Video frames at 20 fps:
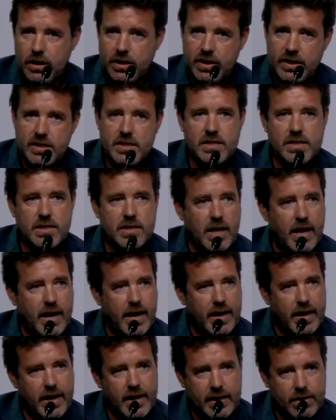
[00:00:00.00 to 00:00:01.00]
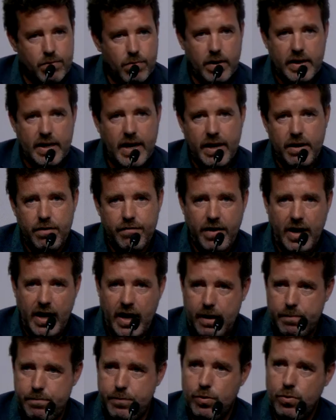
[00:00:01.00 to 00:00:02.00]
This is uh, kind of a
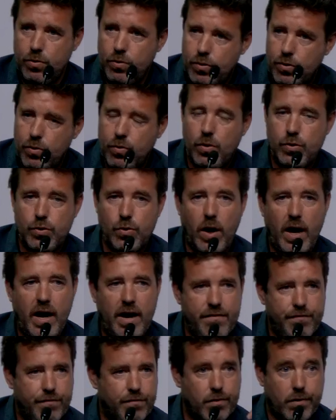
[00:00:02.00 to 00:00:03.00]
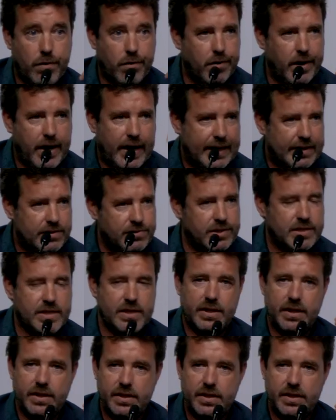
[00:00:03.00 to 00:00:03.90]
help you, you, you have for electricity.